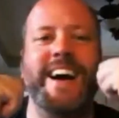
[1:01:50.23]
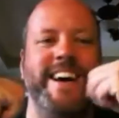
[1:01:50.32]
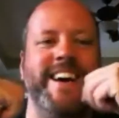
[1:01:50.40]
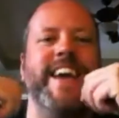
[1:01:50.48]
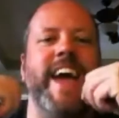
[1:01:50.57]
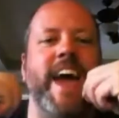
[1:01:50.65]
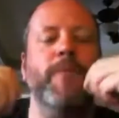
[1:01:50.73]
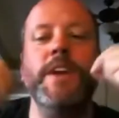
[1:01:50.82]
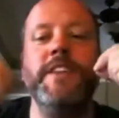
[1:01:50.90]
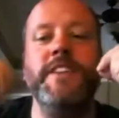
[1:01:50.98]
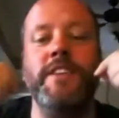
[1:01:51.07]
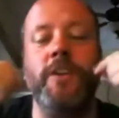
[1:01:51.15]
and
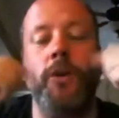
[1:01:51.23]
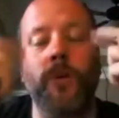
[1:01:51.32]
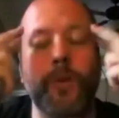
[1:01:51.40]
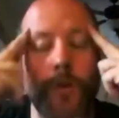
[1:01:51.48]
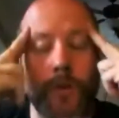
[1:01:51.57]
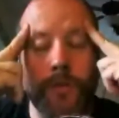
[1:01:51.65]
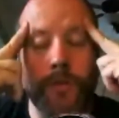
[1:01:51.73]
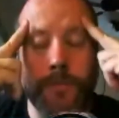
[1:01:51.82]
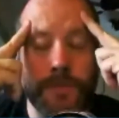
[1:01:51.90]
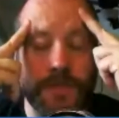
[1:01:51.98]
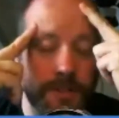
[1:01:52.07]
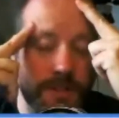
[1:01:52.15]
we did a
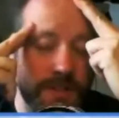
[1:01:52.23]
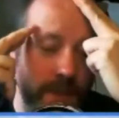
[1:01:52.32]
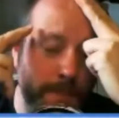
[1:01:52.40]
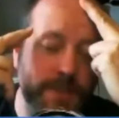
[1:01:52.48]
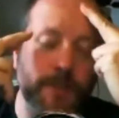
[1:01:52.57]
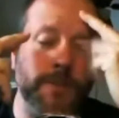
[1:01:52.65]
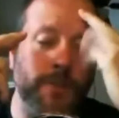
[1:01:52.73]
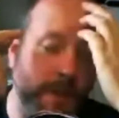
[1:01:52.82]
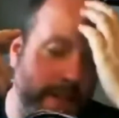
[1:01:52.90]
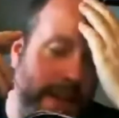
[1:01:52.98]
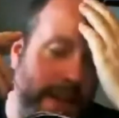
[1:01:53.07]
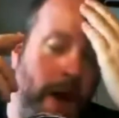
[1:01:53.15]
whole series of episodes
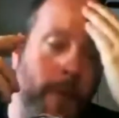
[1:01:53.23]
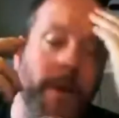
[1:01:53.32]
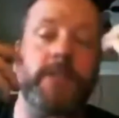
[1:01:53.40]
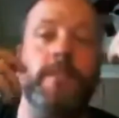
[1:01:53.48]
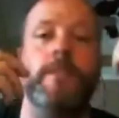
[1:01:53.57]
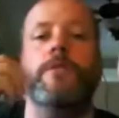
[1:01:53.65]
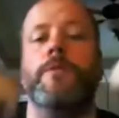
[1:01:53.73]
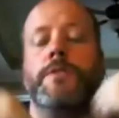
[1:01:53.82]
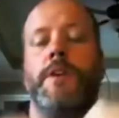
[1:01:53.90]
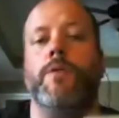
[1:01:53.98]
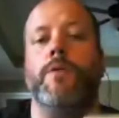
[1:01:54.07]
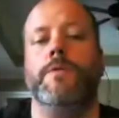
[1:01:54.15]
on like how big is the
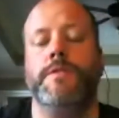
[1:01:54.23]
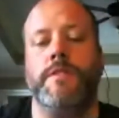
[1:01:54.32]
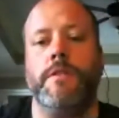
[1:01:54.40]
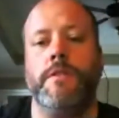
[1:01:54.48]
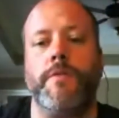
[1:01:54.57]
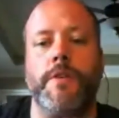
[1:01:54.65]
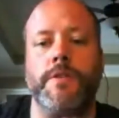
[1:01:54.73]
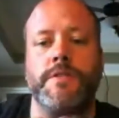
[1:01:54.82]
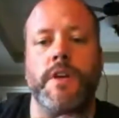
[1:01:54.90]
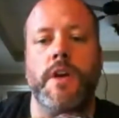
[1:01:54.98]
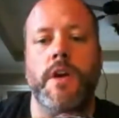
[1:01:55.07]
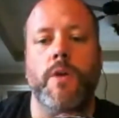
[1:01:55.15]
universe, how old is the
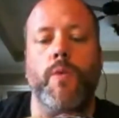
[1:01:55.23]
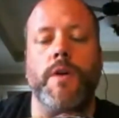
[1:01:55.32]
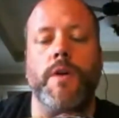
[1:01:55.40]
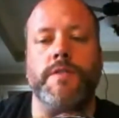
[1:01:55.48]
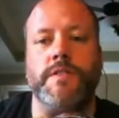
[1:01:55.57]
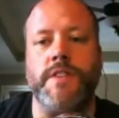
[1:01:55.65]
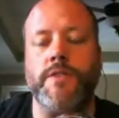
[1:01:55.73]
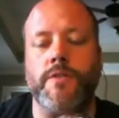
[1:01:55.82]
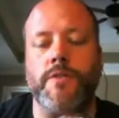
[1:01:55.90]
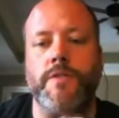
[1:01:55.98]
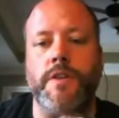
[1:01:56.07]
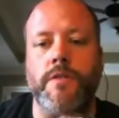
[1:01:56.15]
universe, where is the
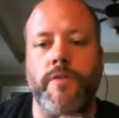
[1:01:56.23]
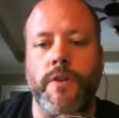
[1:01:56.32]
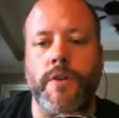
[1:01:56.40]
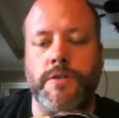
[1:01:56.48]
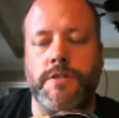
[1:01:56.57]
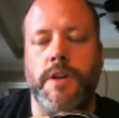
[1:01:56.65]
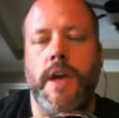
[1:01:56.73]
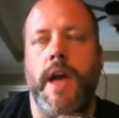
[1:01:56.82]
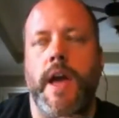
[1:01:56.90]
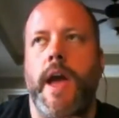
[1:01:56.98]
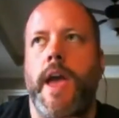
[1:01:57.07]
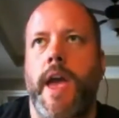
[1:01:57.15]
center of the universe,
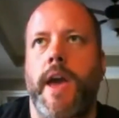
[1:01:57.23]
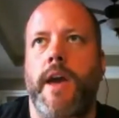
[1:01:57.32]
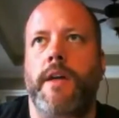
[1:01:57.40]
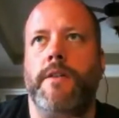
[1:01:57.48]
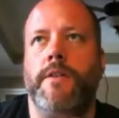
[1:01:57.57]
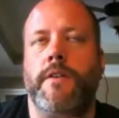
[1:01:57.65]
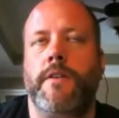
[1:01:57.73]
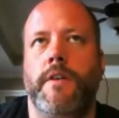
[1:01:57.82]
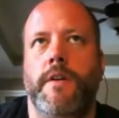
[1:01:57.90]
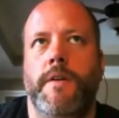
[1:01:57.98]
and